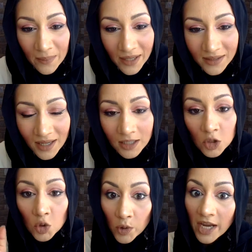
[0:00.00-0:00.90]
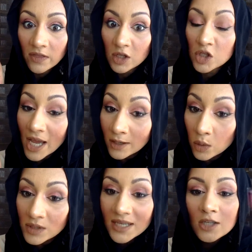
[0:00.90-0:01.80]
my darlings, to create the
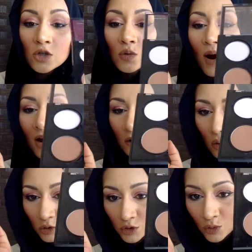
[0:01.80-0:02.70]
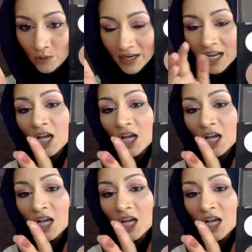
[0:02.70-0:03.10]
shadows, is you are contouring.